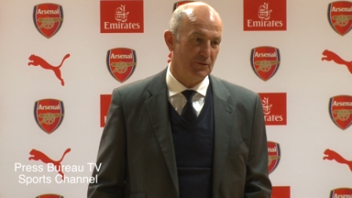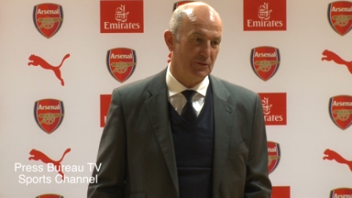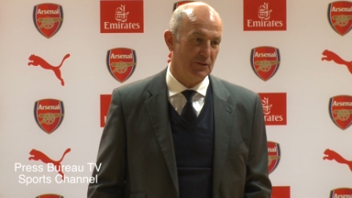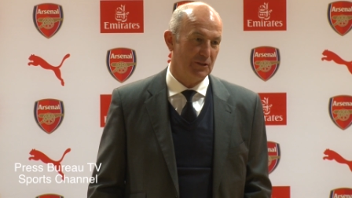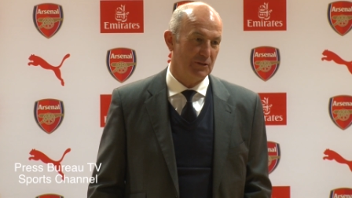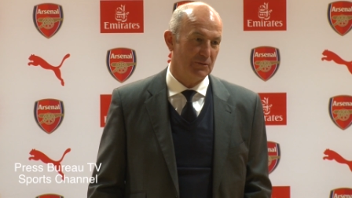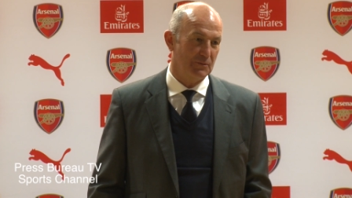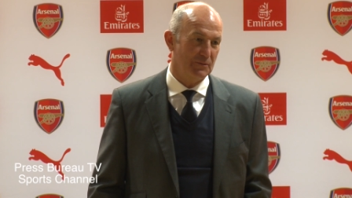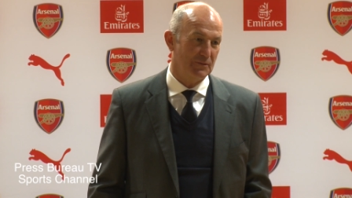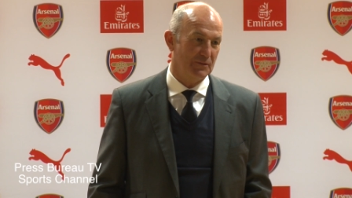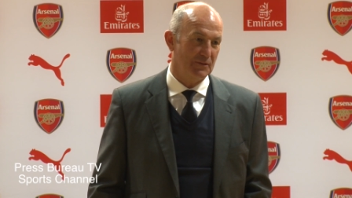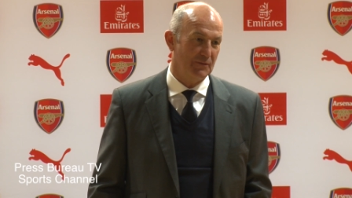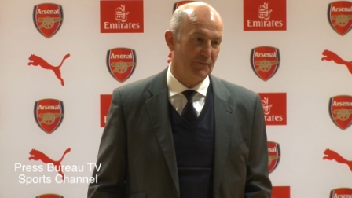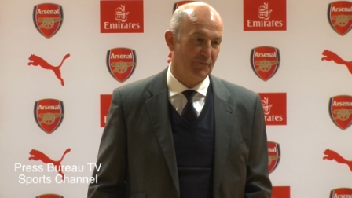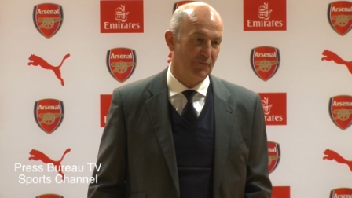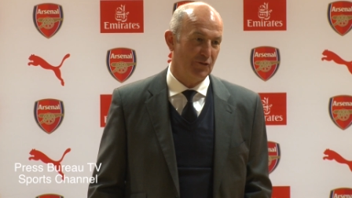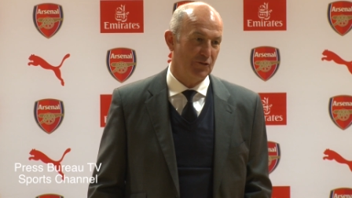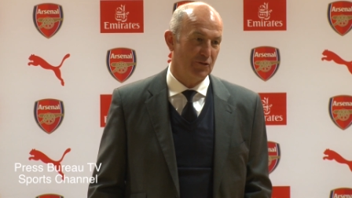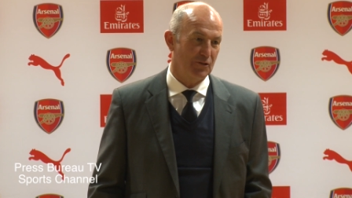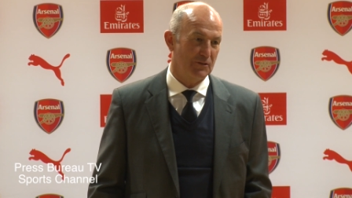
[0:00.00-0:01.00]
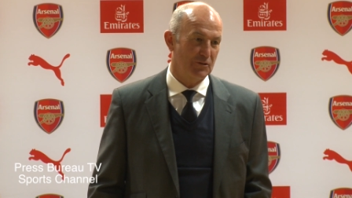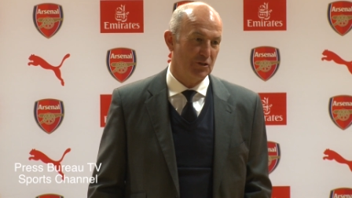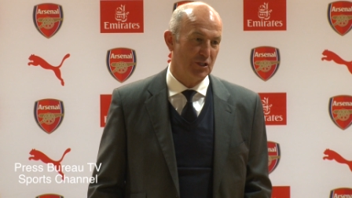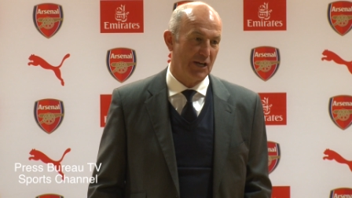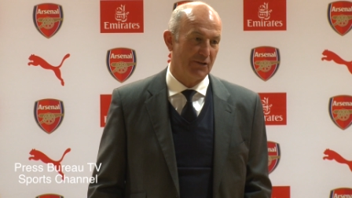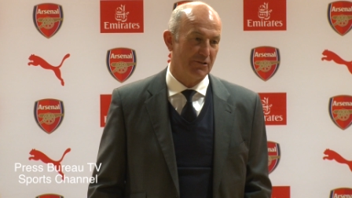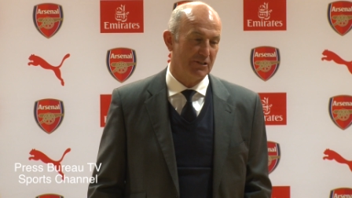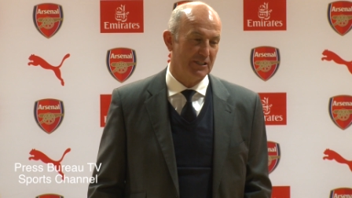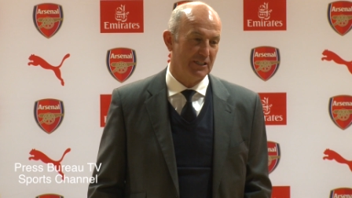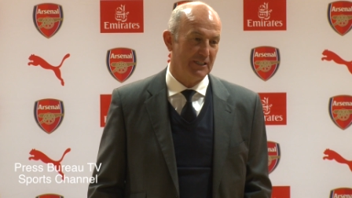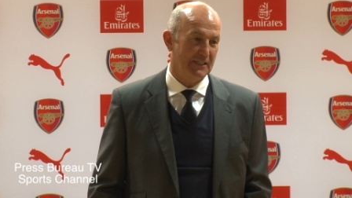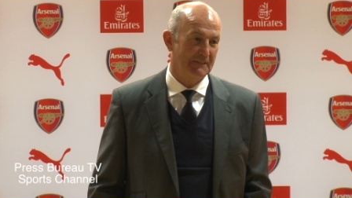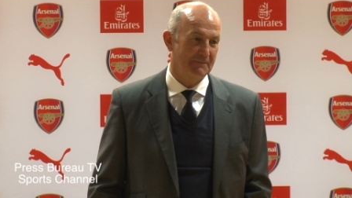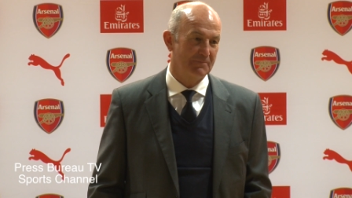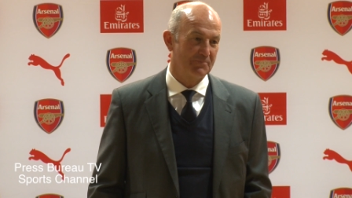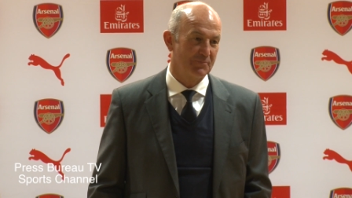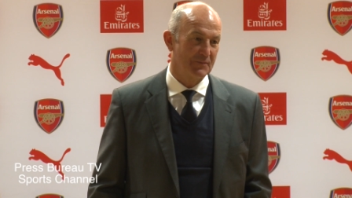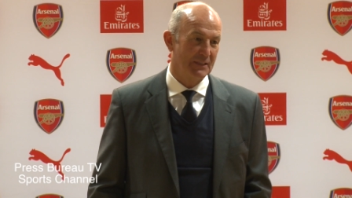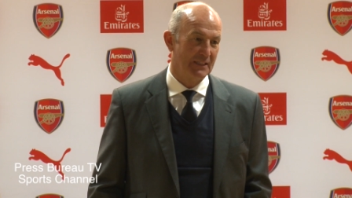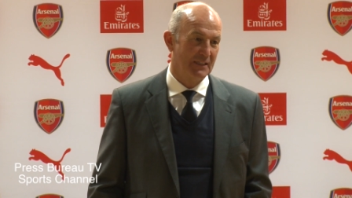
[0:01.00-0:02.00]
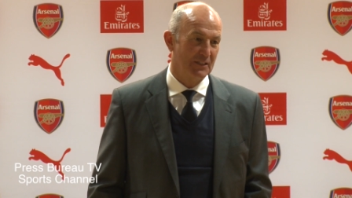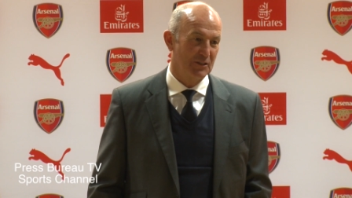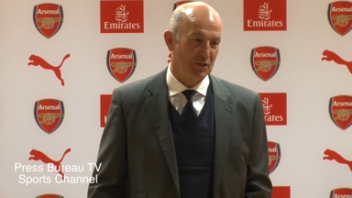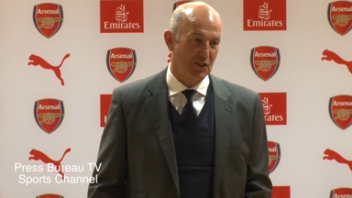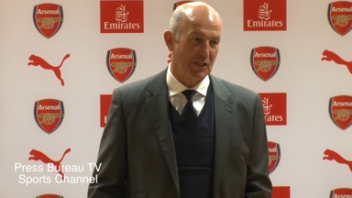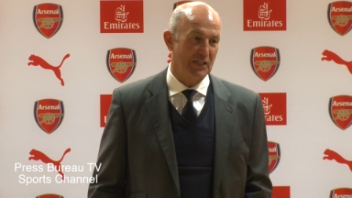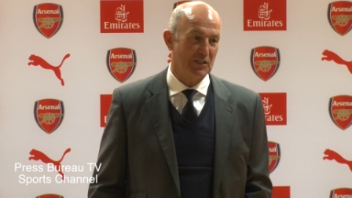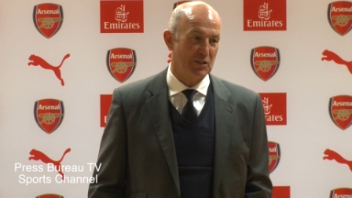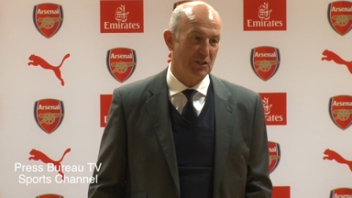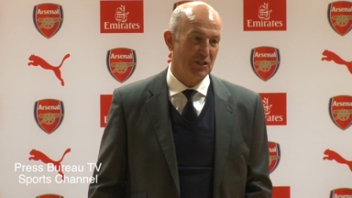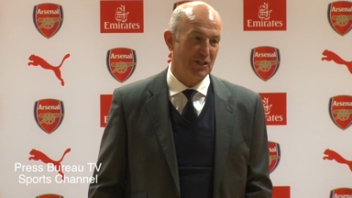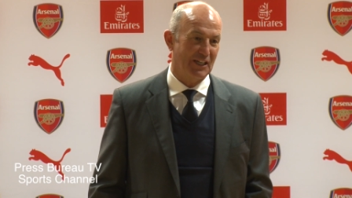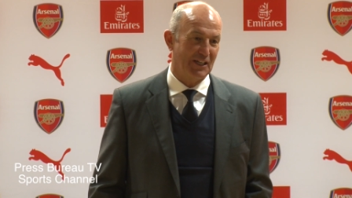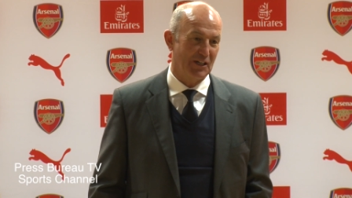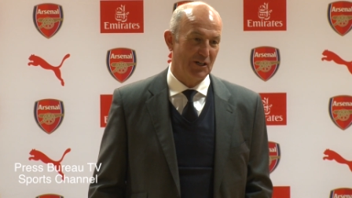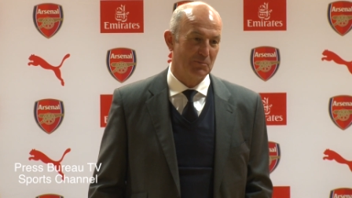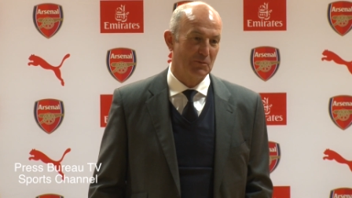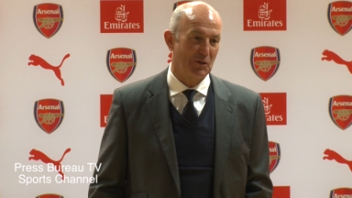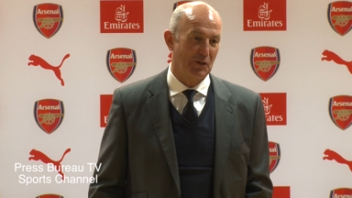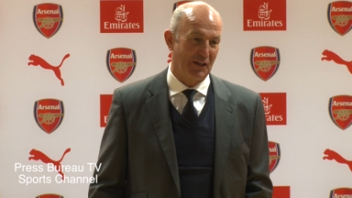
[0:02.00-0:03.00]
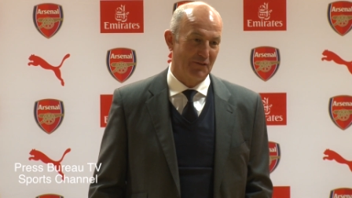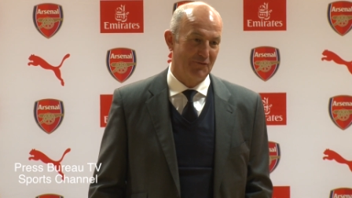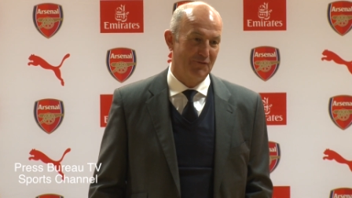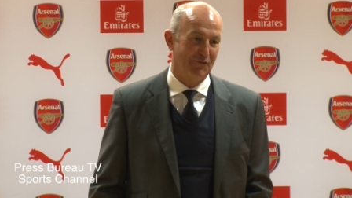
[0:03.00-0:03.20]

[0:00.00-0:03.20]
you know, for charity. So that's the thing I'm looking